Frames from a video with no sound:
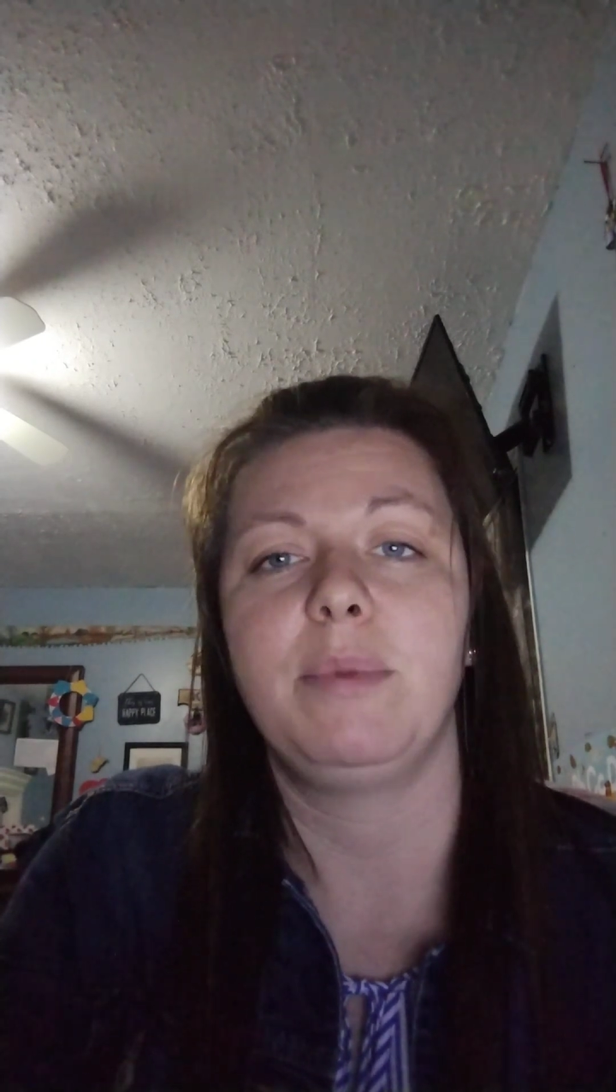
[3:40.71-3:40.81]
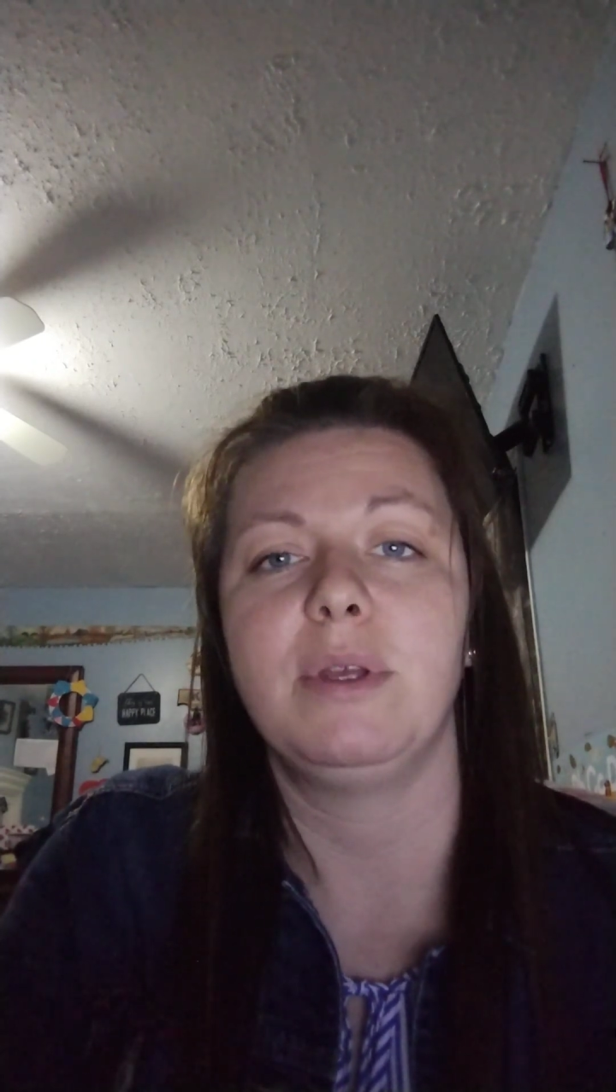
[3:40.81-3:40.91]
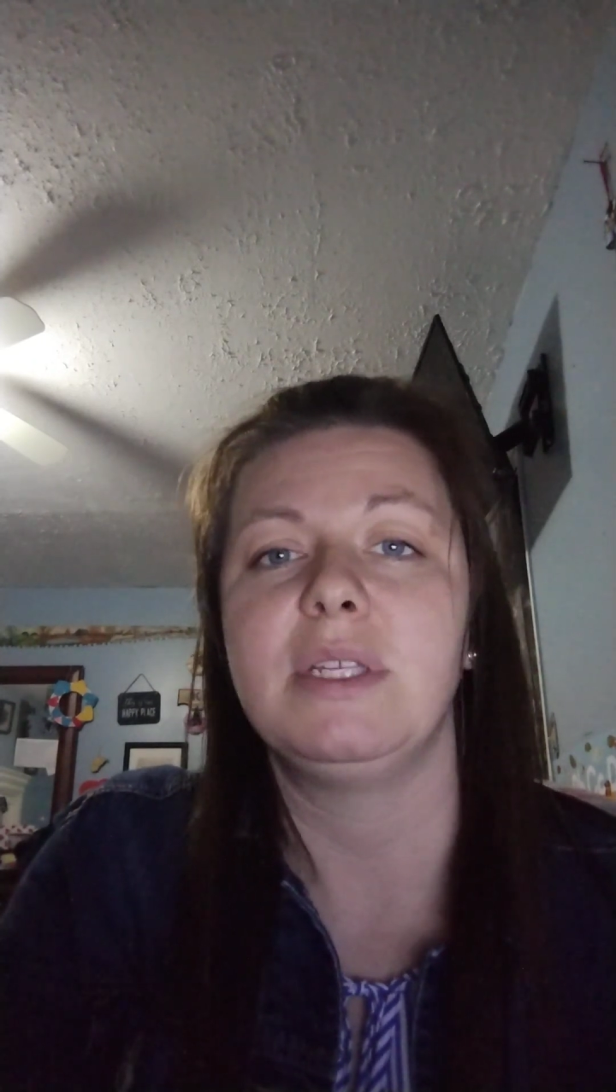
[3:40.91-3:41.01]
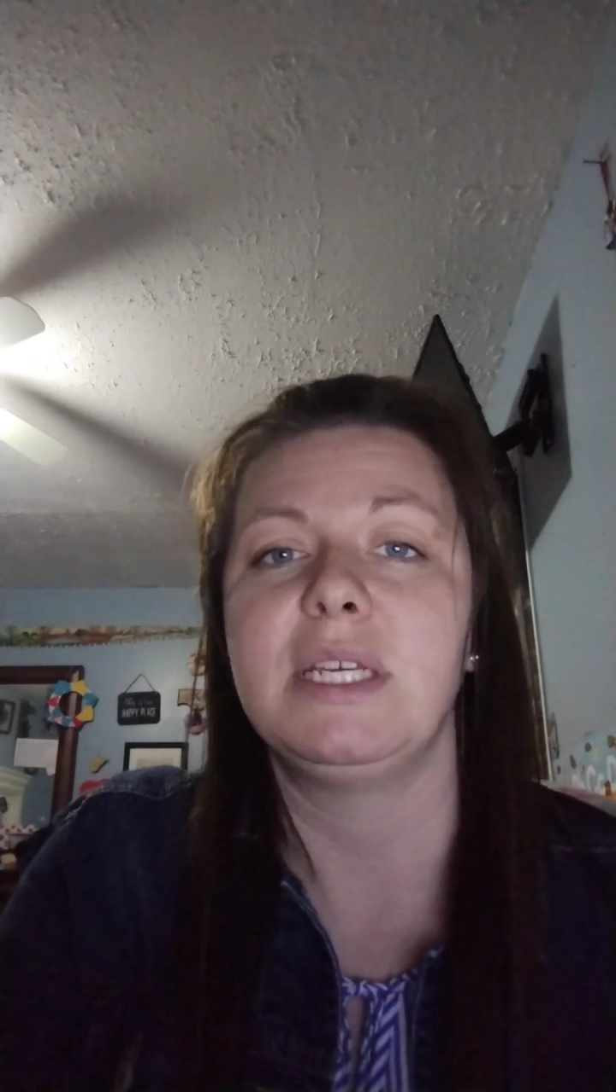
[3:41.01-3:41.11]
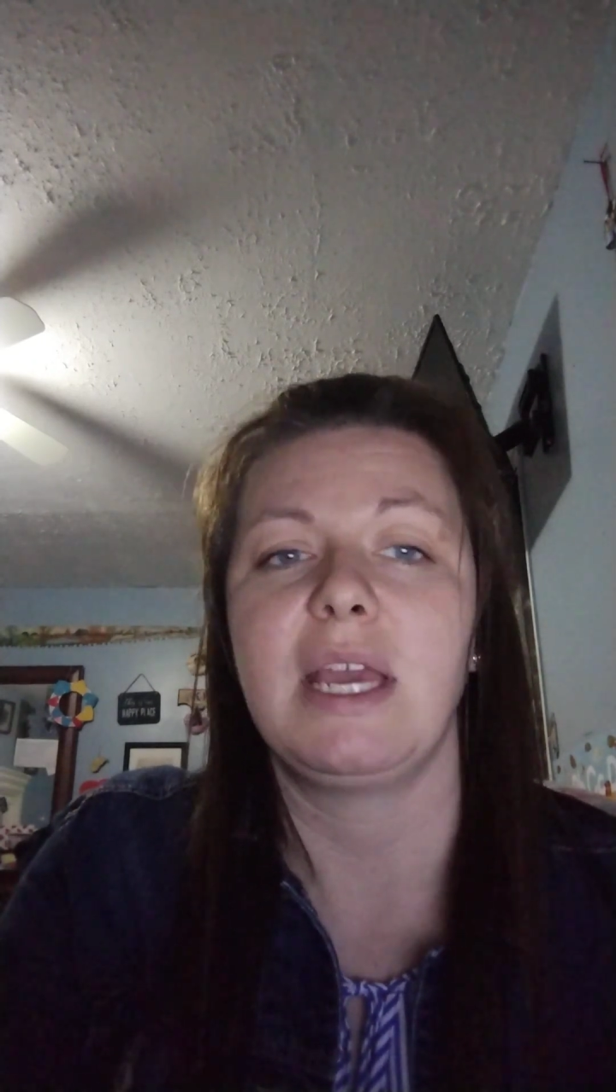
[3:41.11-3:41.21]

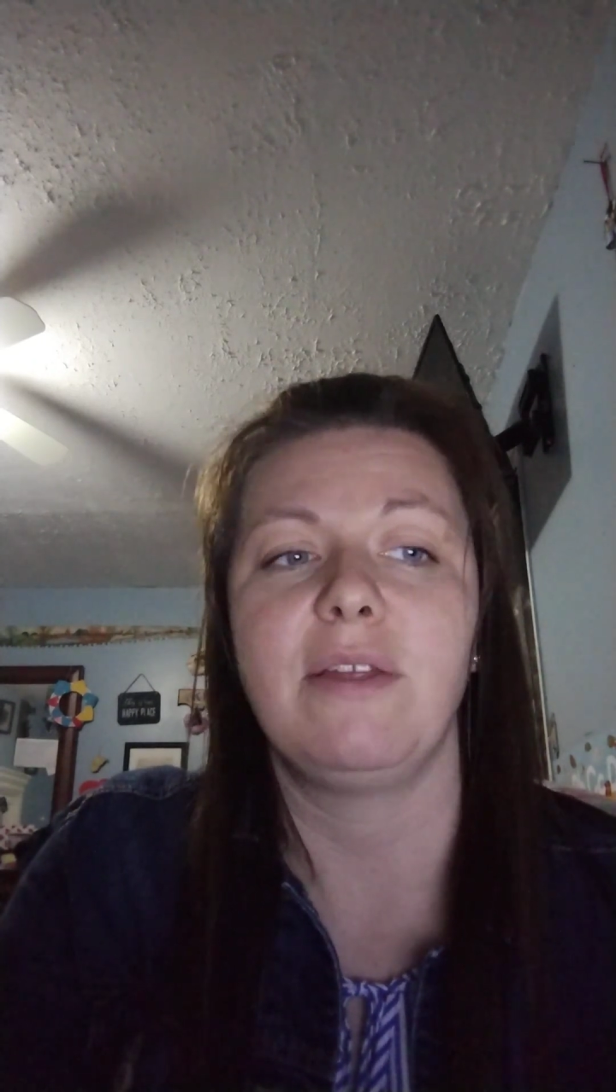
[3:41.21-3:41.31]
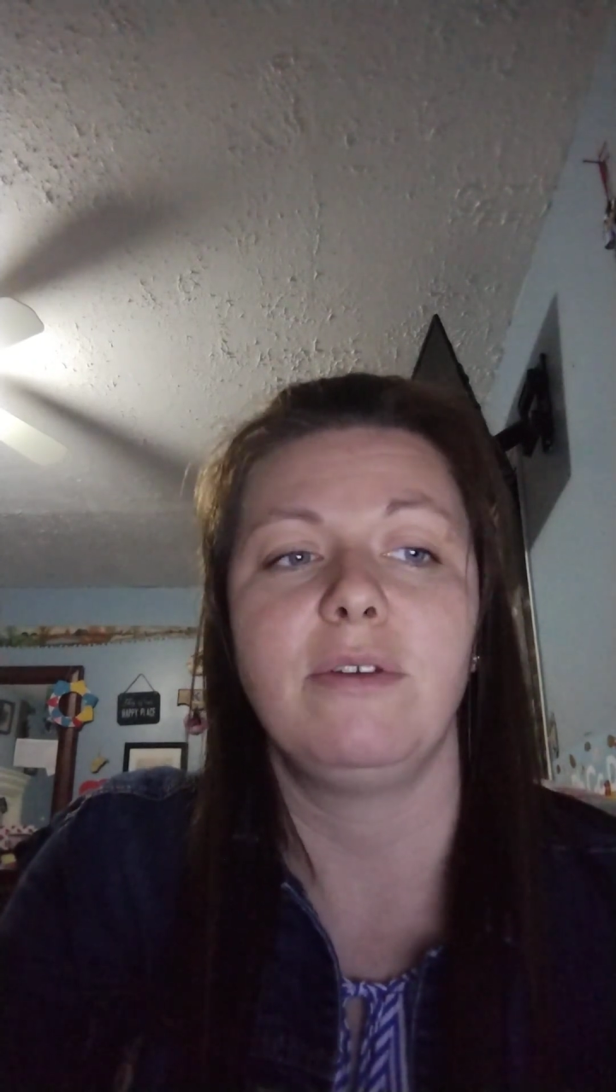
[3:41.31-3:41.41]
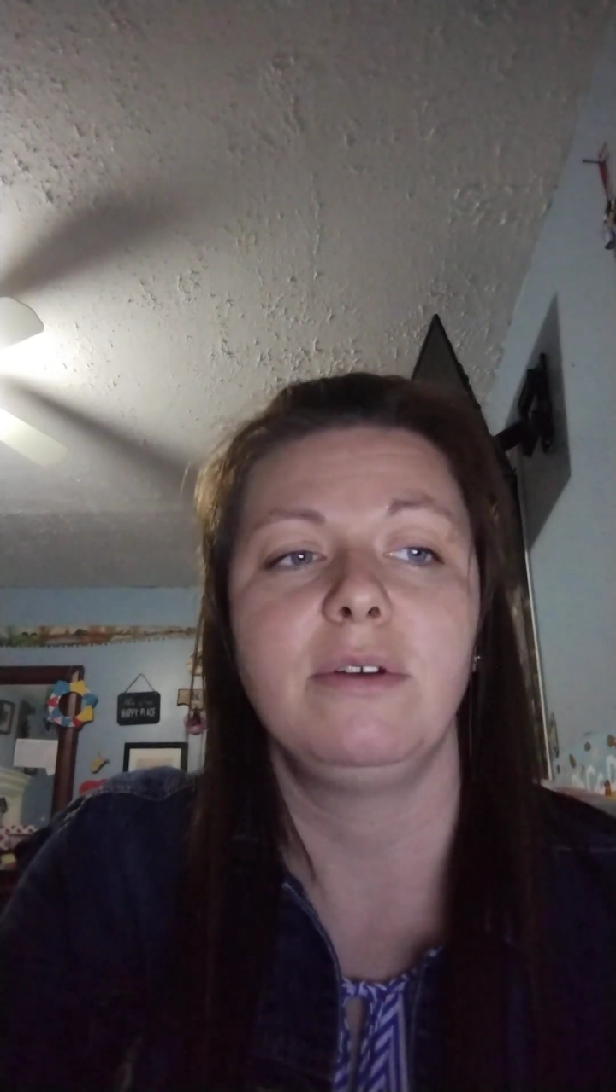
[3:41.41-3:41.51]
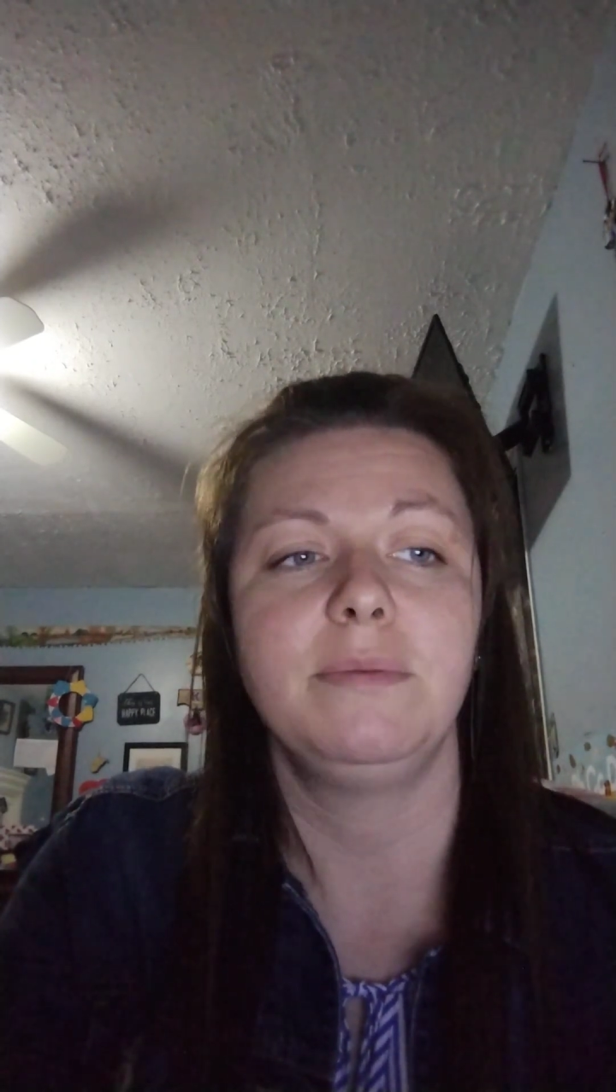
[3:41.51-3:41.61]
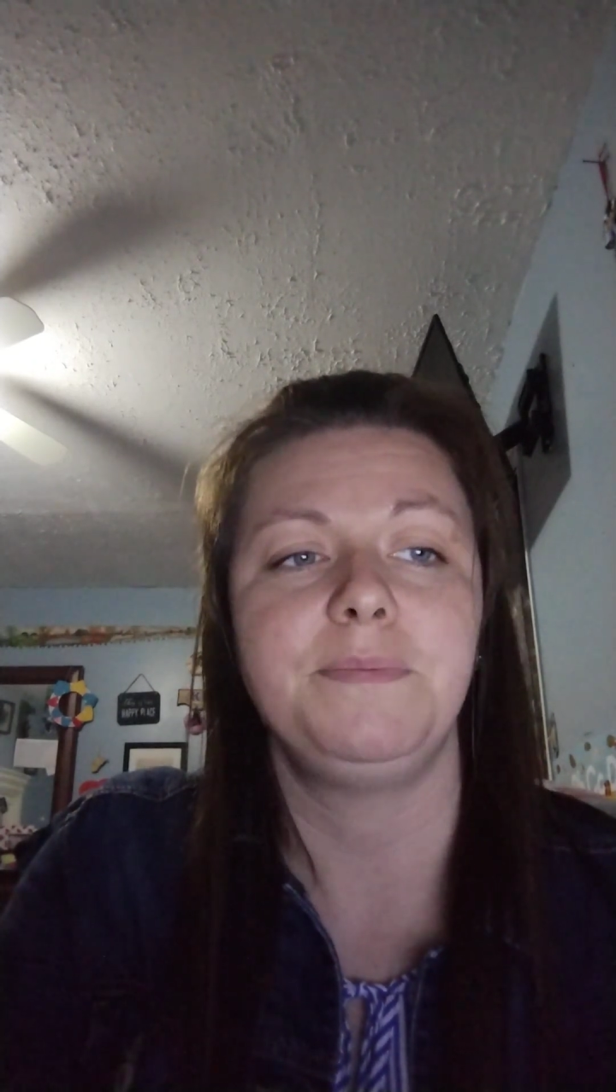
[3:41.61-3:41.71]
put
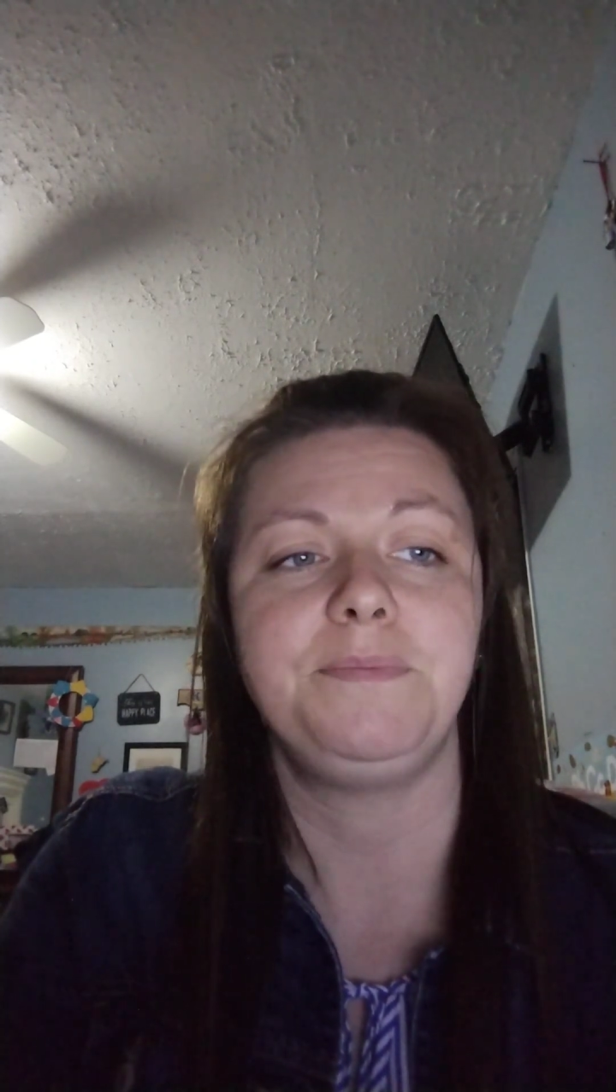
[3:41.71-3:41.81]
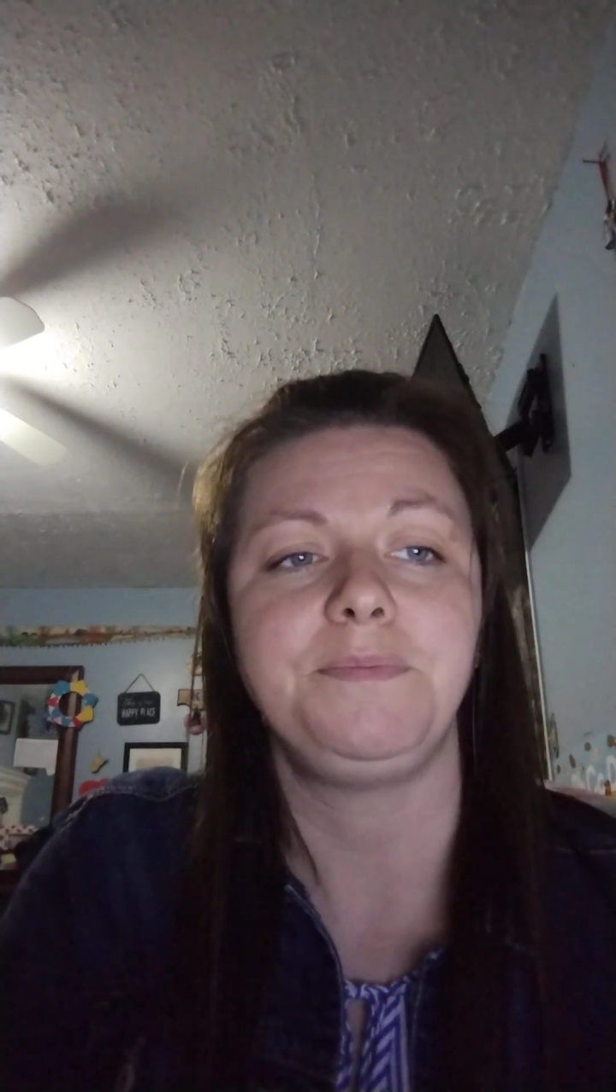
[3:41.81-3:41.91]
together.